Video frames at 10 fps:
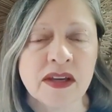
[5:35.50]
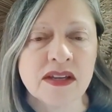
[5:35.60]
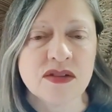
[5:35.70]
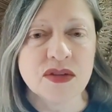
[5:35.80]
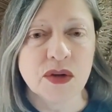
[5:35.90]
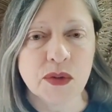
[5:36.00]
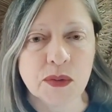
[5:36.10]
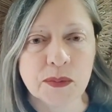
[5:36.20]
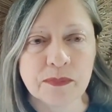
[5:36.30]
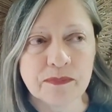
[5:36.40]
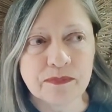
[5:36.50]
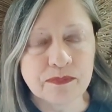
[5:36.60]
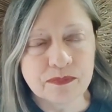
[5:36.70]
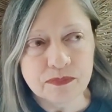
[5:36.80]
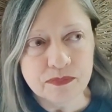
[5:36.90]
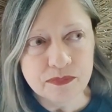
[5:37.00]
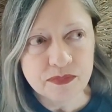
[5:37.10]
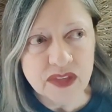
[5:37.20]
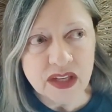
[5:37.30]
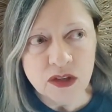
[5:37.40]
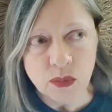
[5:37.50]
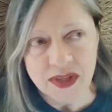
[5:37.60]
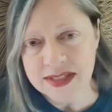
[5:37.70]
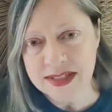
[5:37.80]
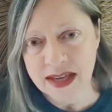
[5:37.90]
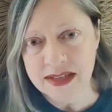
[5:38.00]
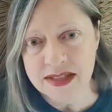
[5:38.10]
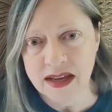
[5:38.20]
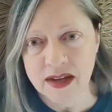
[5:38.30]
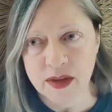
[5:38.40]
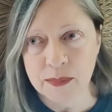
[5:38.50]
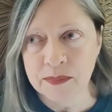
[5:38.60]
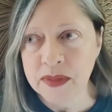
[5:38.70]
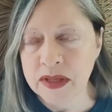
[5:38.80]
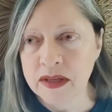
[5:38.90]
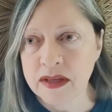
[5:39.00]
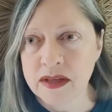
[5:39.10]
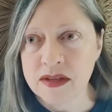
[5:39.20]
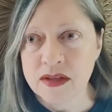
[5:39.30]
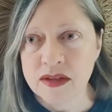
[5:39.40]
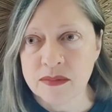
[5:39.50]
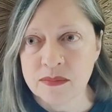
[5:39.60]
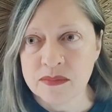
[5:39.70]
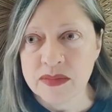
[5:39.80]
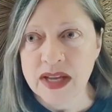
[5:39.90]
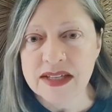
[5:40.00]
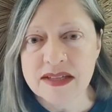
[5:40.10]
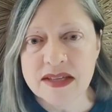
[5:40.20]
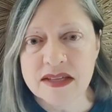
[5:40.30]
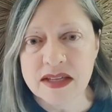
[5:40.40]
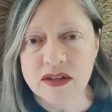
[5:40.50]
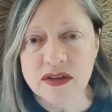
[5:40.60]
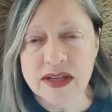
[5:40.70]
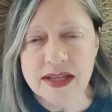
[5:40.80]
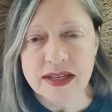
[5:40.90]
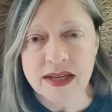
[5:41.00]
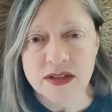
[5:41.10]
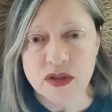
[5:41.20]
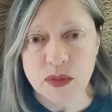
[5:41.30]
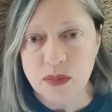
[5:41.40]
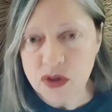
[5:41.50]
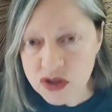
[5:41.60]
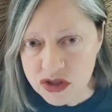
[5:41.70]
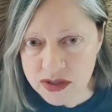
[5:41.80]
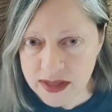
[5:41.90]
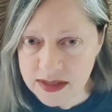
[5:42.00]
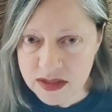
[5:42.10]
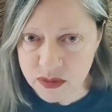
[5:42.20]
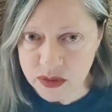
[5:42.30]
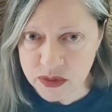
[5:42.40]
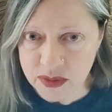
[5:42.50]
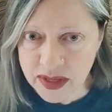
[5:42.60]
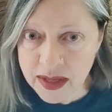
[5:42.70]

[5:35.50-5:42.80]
So you want to take time, not necessarily to push things through.